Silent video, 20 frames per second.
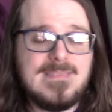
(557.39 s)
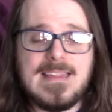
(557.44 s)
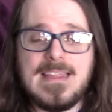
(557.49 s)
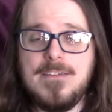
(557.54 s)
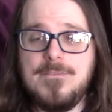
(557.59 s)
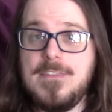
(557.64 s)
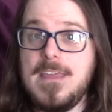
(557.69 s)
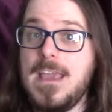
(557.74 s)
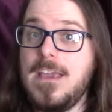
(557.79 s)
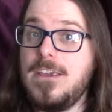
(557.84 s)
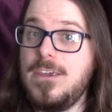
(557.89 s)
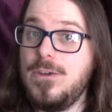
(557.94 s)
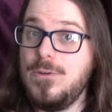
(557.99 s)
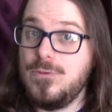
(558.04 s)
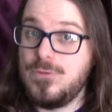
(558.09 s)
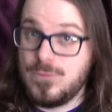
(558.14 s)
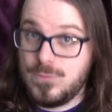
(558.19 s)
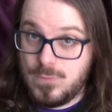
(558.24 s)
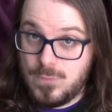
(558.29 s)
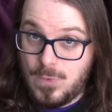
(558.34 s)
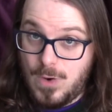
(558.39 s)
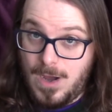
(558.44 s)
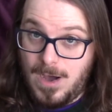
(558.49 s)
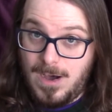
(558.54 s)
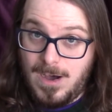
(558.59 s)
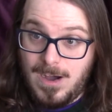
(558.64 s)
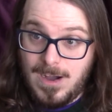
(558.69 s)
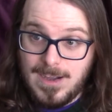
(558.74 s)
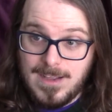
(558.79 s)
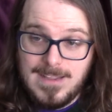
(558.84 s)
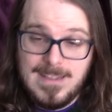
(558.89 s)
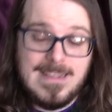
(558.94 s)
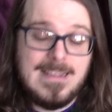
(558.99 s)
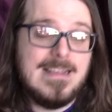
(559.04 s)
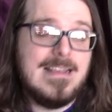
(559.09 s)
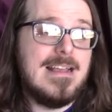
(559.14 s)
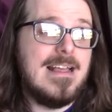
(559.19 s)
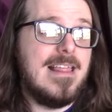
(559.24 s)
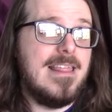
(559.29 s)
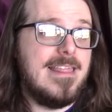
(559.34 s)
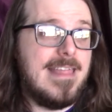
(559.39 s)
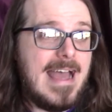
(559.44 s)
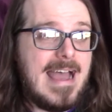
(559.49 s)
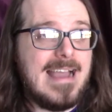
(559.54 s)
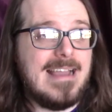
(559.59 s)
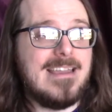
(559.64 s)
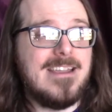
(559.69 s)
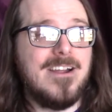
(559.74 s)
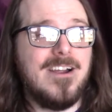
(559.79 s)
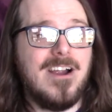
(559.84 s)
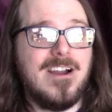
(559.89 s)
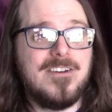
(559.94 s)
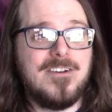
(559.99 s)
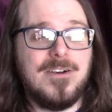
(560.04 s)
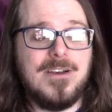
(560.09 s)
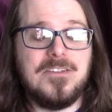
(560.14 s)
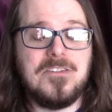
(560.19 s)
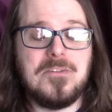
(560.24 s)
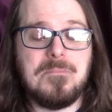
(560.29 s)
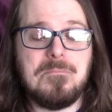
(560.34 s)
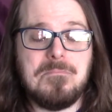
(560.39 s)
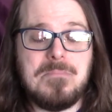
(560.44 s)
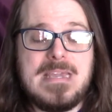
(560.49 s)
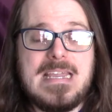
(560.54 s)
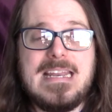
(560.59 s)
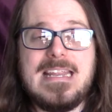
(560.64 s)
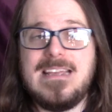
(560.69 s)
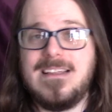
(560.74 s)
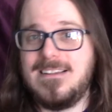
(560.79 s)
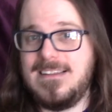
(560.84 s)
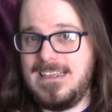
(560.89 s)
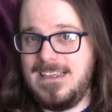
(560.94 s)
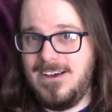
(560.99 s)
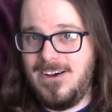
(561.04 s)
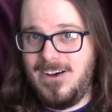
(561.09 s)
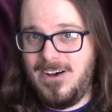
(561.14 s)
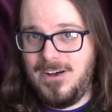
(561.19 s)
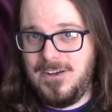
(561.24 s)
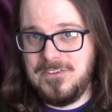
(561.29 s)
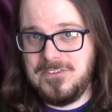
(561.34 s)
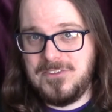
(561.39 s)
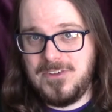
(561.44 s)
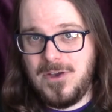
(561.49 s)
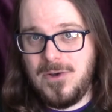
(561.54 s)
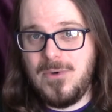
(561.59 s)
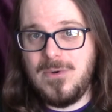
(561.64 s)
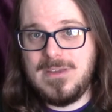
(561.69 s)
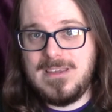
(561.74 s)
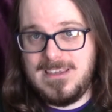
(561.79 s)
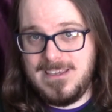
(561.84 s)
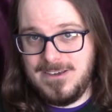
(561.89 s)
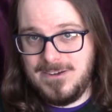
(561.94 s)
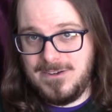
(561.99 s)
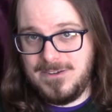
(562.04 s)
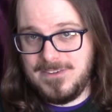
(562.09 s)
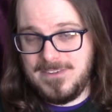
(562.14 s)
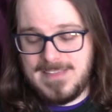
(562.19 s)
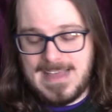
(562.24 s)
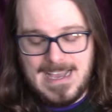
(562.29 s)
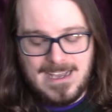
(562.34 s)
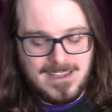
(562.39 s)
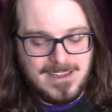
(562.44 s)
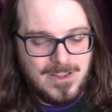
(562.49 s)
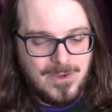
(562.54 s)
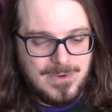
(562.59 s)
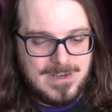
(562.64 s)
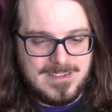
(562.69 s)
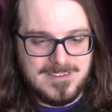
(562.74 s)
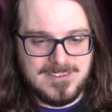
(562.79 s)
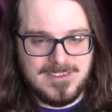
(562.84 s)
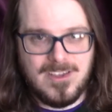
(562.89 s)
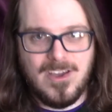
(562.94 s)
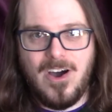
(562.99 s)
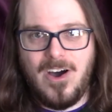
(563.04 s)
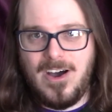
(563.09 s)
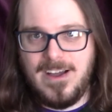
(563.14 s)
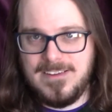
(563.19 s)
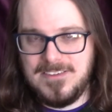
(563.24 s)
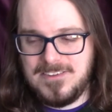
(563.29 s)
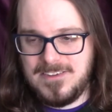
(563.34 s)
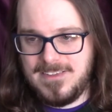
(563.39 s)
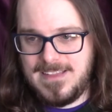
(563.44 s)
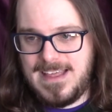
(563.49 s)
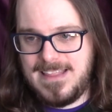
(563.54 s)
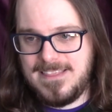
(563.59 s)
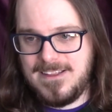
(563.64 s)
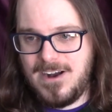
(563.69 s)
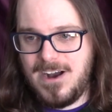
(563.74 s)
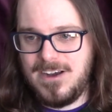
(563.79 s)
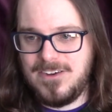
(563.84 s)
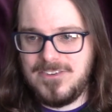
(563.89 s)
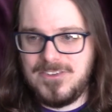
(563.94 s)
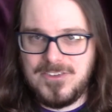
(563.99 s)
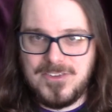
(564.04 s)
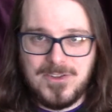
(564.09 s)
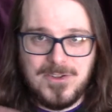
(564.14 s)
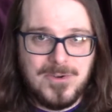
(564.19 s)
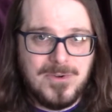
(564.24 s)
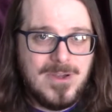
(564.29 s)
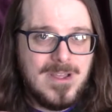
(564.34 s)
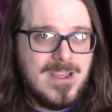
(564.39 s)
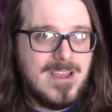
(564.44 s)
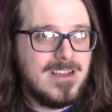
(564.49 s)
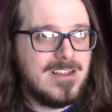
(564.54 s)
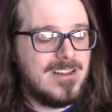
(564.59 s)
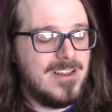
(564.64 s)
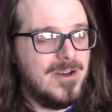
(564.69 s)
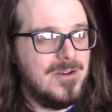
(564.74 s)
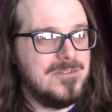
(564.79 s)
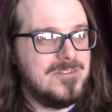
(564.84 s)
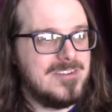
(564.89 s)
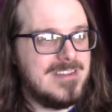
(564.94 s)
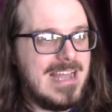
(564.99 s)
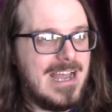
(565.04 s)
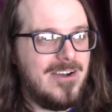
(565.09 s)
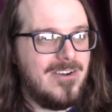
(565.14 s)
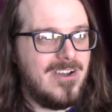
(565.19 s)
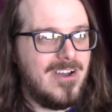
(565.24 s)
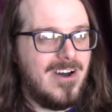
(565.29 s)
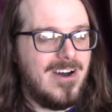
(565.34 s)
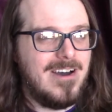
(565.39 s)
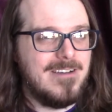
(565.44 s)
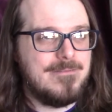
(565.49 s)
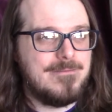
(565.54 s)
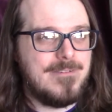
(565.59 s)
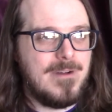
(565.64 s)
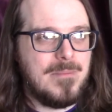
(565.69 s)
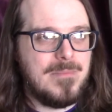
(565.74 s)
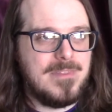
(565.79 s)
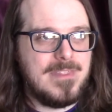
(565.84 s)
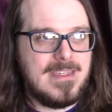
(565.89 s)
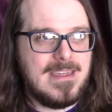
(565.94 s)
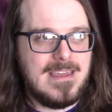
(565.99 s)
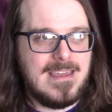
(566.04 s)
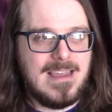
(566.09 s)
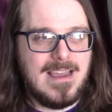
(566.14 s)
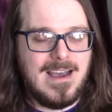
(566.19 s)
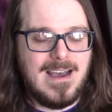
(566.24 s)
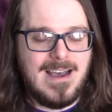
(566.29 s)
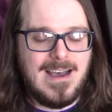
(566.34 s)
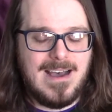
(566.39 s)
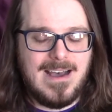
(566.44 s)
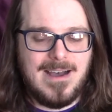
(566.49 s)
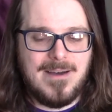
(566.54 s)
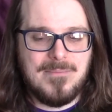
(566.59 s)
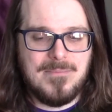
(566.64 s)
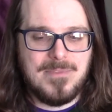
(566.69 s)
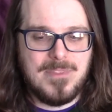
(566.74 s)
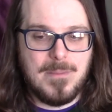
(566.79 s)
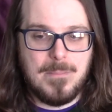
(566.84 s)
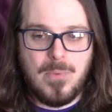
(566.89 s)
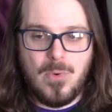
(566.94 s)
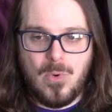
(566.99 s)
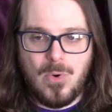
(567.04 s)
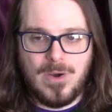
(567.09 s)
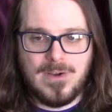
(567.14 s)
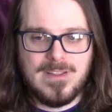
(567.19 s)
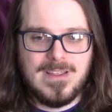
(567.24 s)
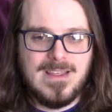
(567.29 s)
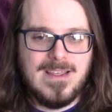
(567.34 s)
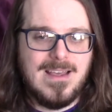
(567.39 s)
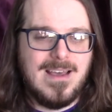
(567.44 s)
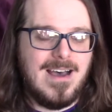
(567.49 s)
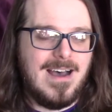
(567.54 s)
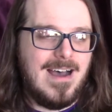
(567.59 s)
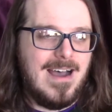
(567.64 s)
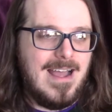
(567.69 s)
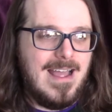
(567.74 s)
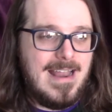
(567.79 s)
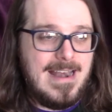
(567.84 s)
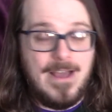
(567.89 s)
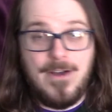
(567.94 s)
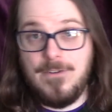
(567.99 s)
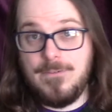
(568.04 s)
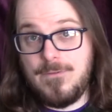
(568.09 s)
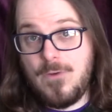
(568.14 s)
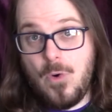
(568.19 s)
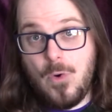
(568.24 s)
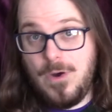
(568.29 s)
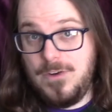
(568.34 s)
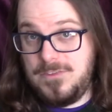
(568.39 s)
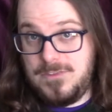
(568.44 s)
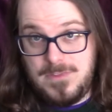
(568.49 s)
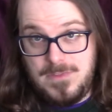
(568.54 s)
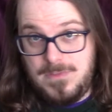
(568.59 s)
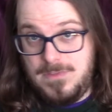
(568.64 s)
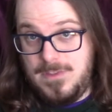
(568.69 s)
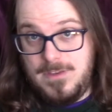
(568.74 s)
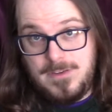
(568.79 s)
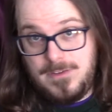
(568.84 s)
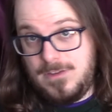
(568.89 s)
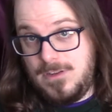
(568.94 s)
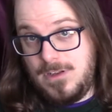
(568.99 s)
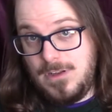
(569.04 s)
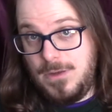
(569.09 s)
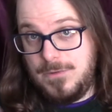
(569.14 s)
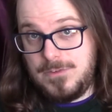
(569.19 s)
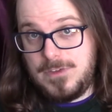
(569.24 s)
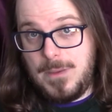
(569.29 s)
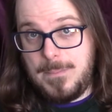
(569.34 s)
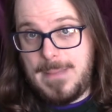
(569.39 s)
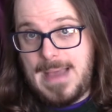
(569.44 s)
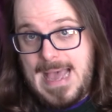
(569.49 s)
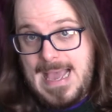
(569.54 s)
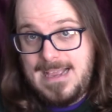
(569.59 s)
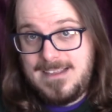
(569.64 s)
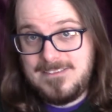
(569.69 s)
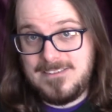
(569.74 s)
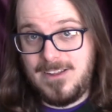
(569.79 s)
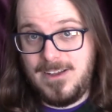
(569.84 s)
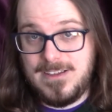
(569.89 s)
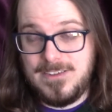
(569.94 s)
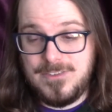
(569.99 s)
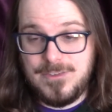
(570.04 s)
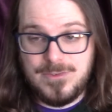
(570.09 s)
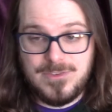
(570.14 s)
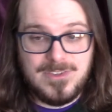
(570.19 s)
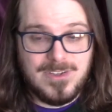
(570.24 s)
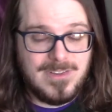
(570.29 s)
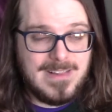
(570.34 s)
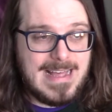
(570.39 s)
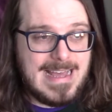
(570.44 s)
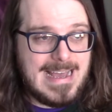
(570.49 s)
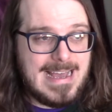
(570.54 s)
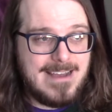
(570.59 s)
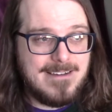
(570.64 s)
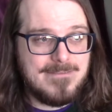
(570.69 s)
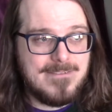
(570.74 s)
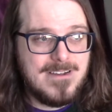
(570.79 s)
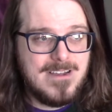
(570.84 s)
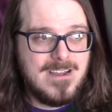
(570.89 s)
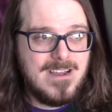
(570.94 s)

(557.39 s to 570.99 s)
if they accuse wrong, that character is immediately also killed. That clone is gone, so that there are 2 clones now gone from the board. And now, of course, the clones come back as long as you still have